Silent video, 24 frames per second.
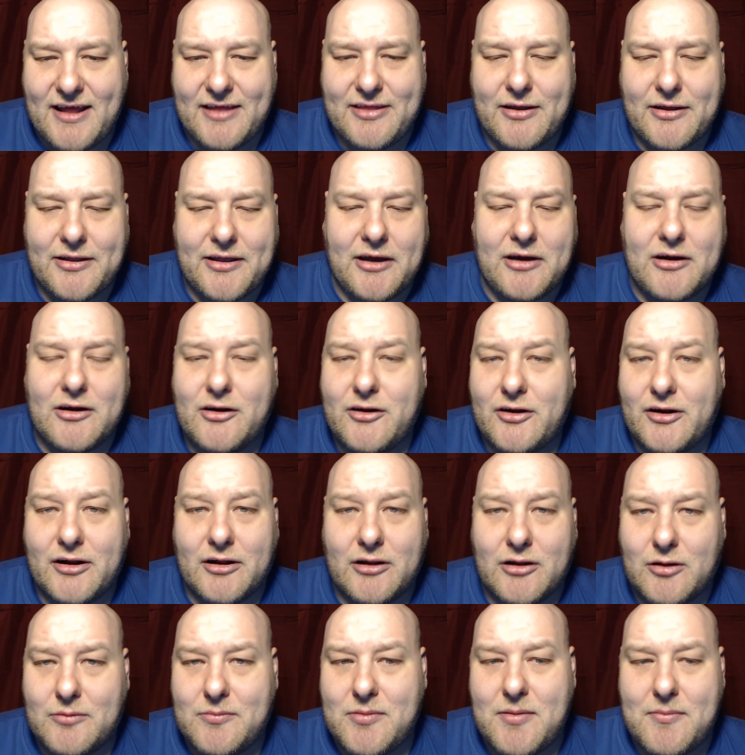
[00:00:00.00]
I thought they could have done a
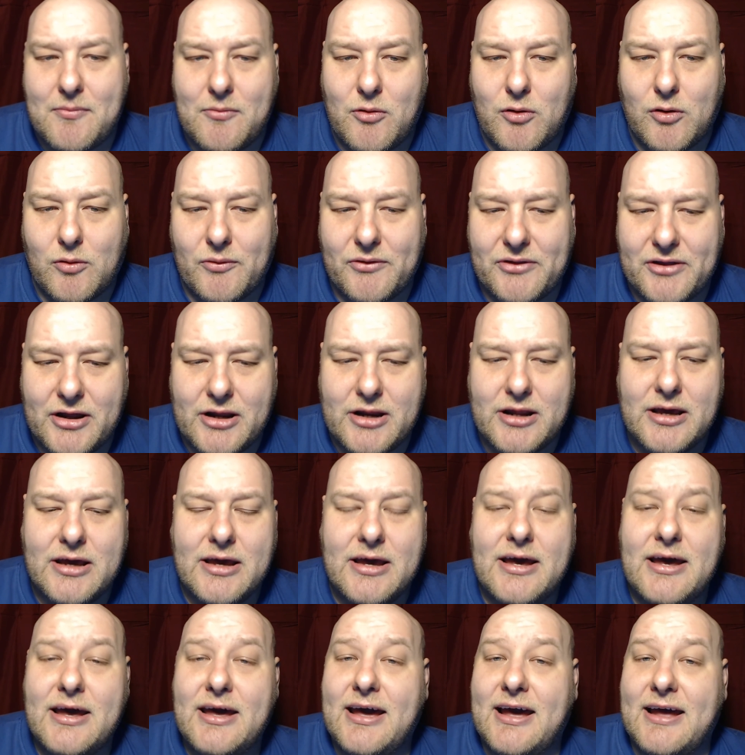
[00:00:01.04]
little bit more with it.
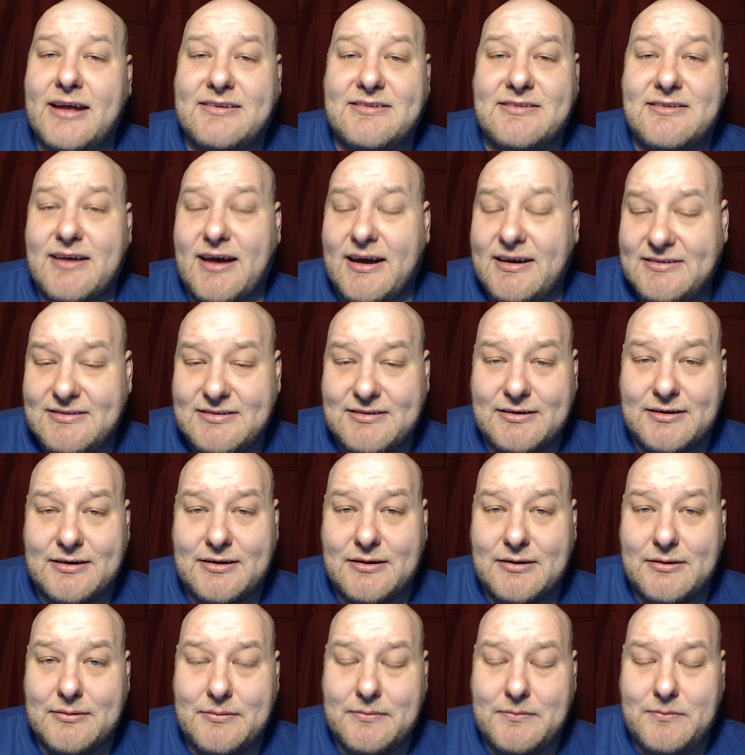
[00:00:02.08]
It's nice
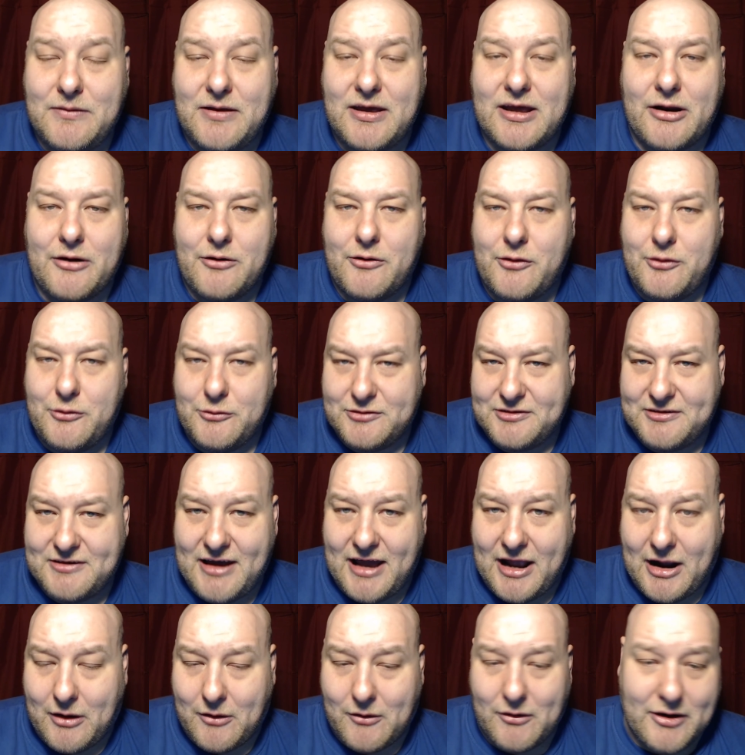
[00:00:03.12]
to get introduced to
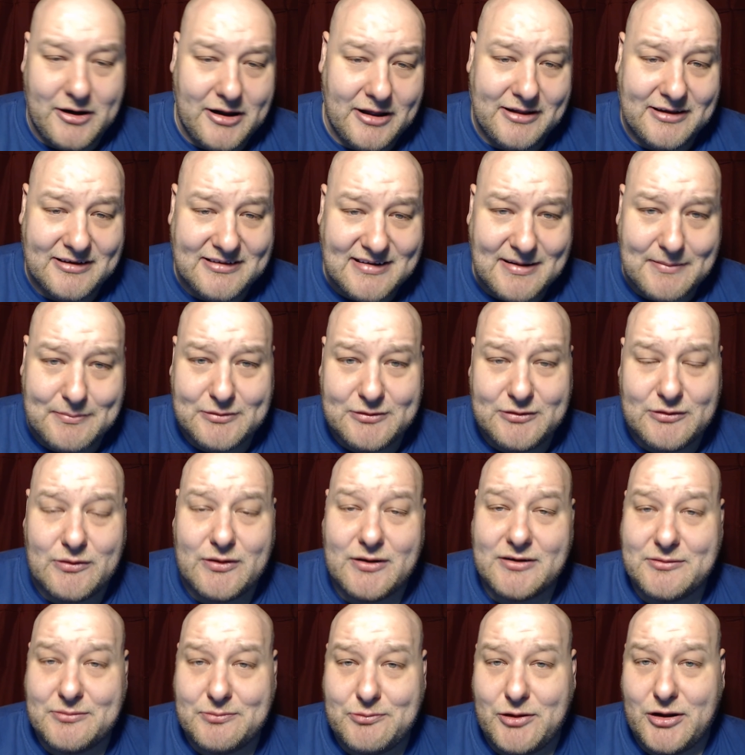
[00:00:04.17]
Aaron in this episode,
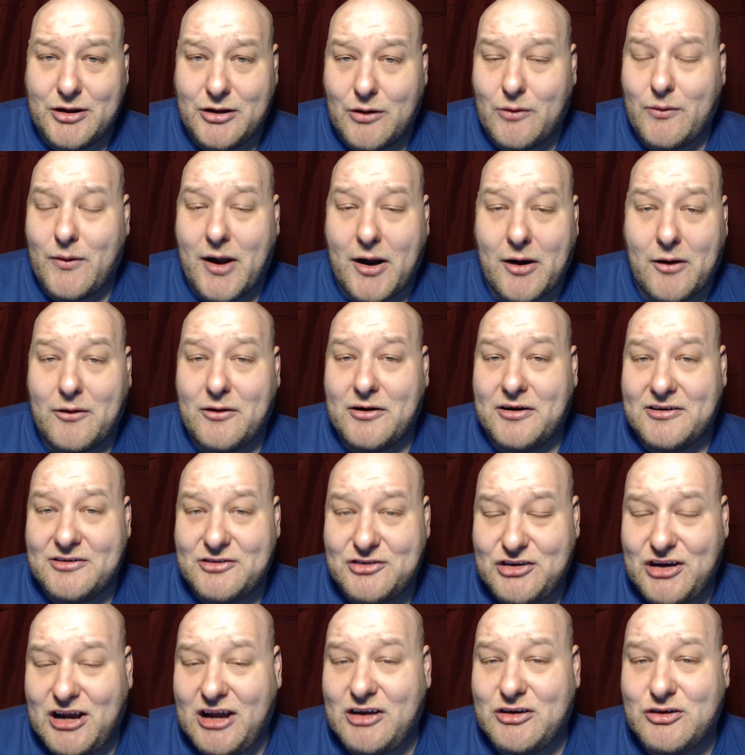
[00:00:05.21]
as we know Aaron has
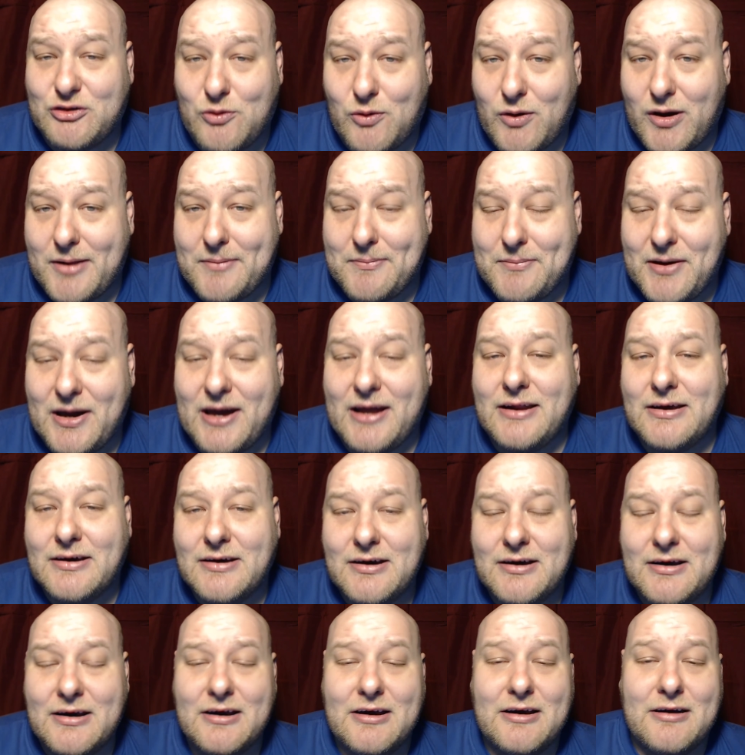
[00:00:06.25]
changed quite a bit
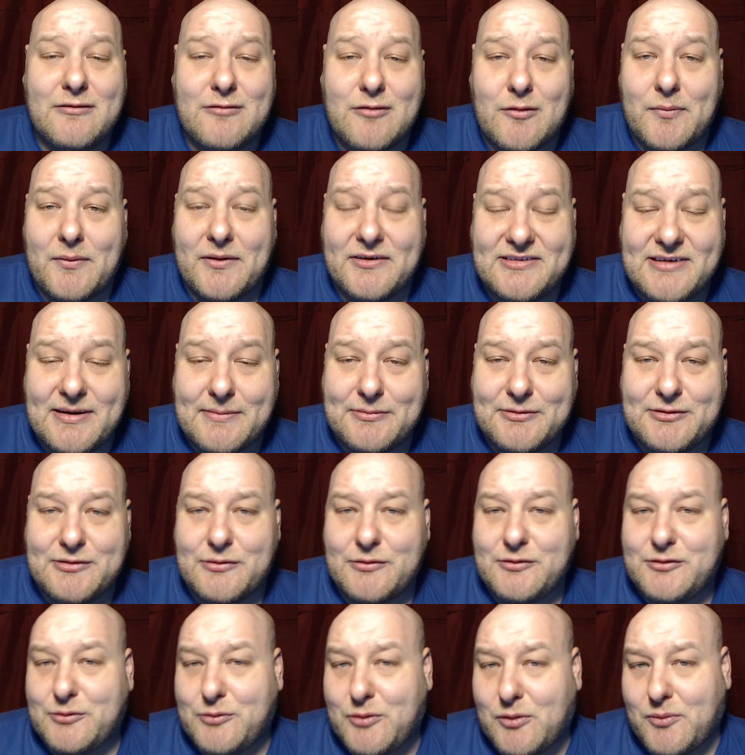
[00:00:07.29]
from this
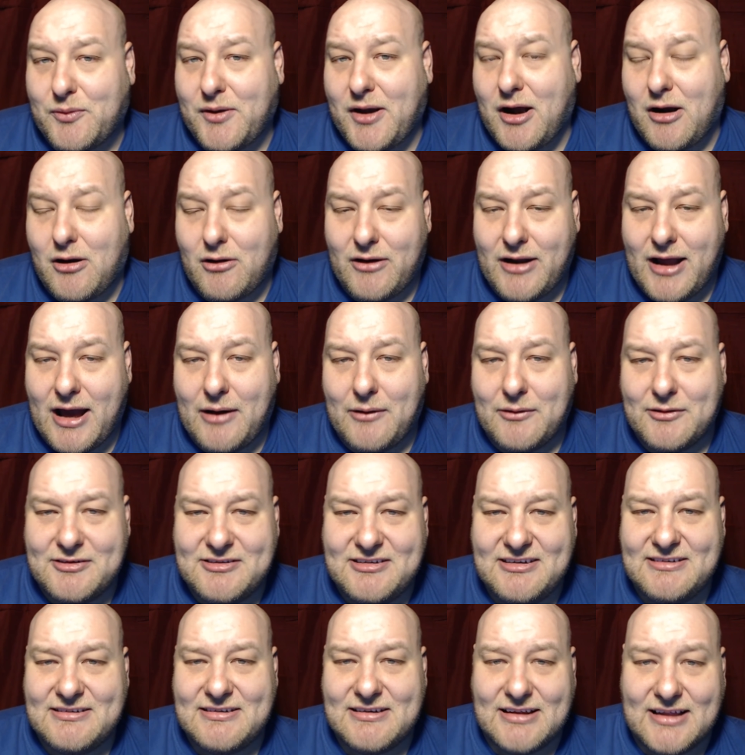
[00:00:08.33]
episode to where we are now in
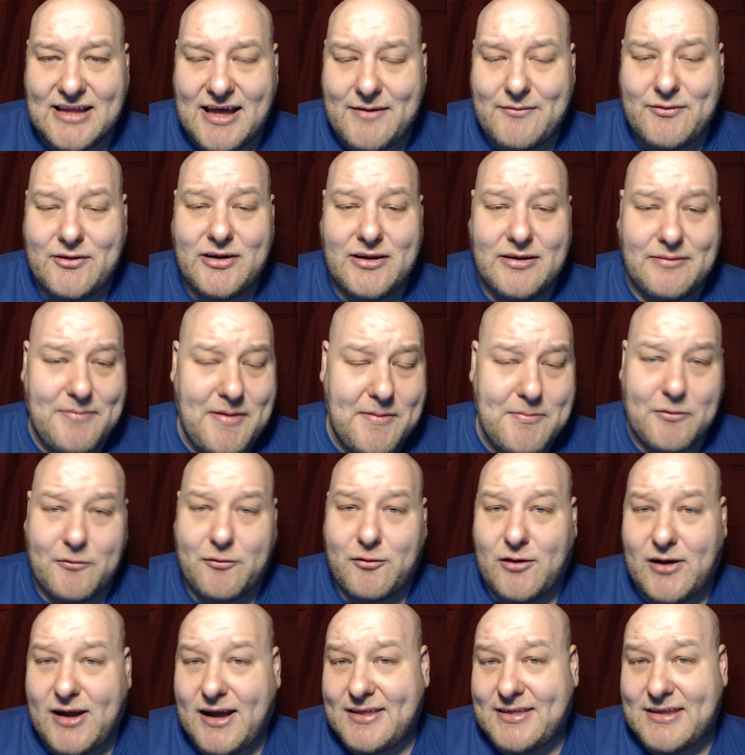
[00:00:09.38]
season 11. People
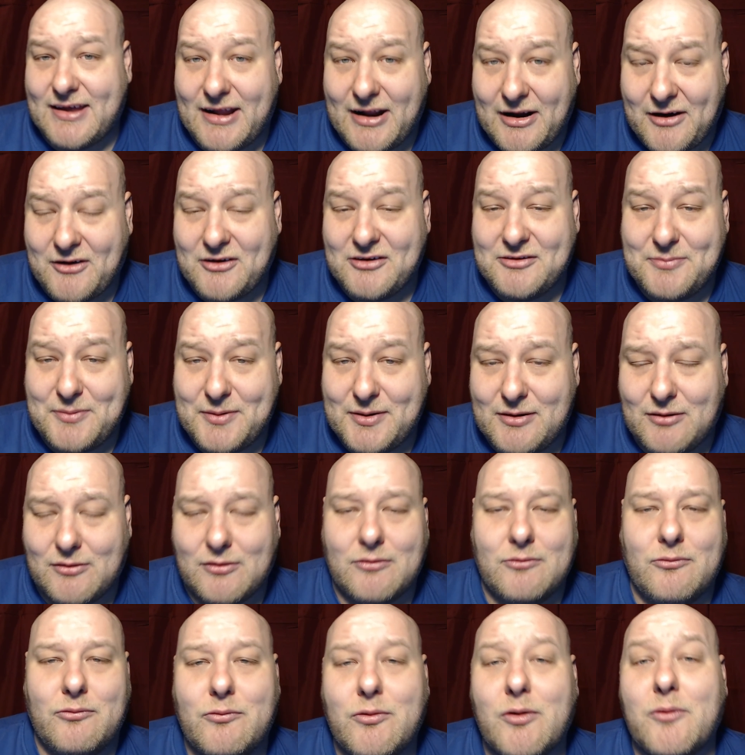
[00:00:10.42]
forget that Aaron's been,
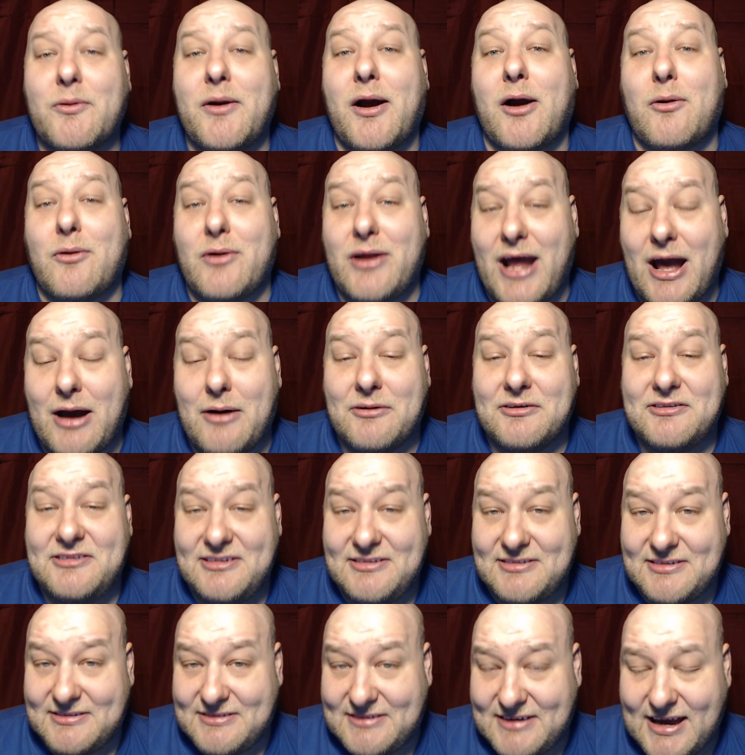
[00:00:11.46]
or where we are now in
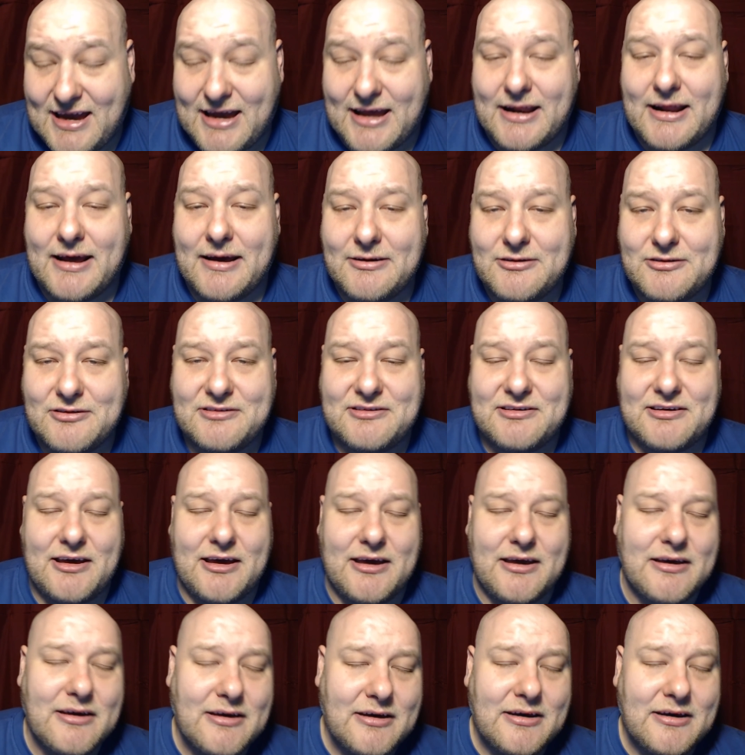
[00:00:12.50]
season 10, I should
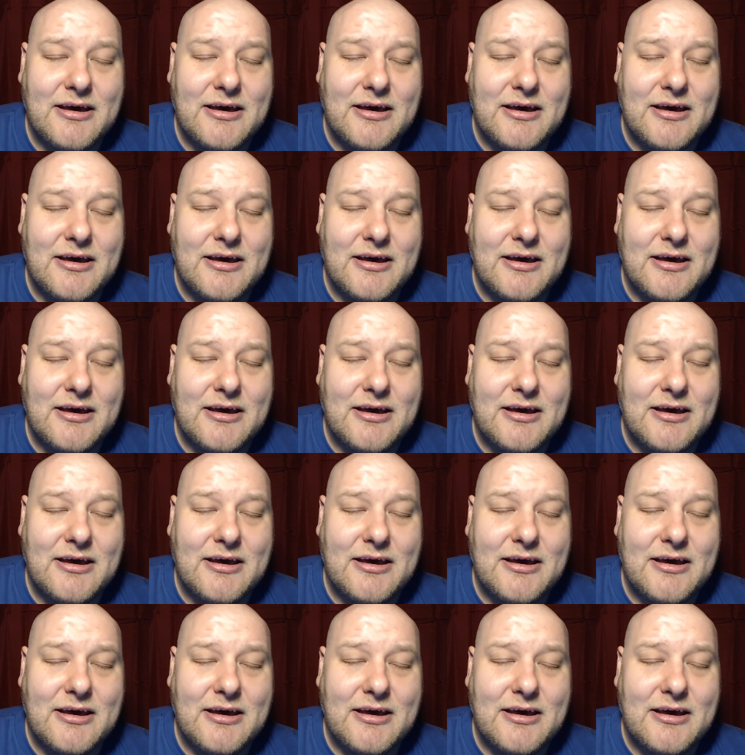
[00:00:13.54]
say.